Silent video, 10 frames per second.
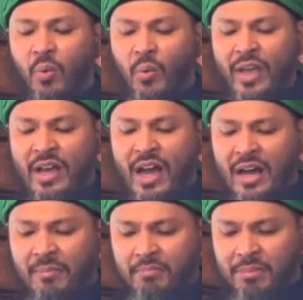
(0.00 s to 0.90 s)
We are
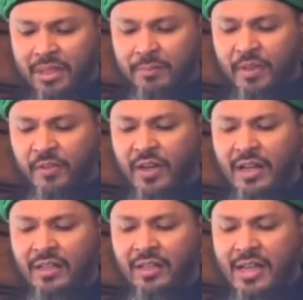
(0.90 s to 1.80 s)
humble before
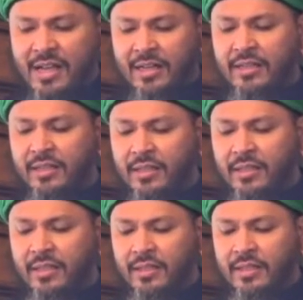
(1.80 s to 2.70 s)
Allah.
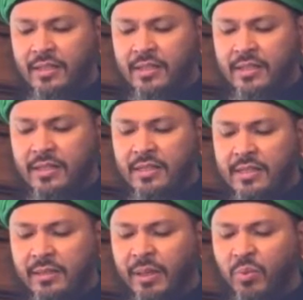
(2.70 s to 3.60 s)

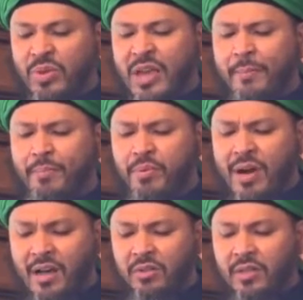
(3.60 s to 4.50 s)
But we are
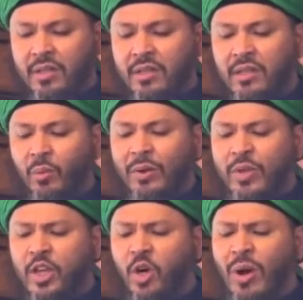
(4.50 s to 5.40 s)
proud when
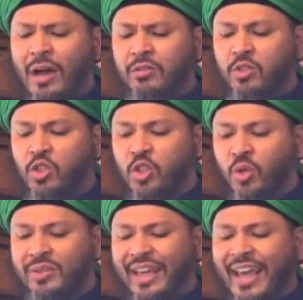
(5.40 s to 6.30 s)
we go out to
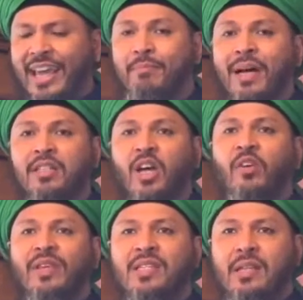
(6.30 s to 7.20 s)
show the haybat
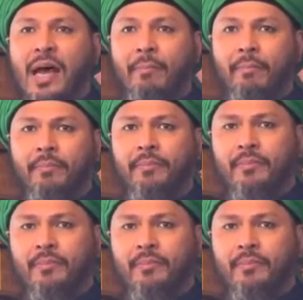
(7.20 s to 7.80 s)
of Islam.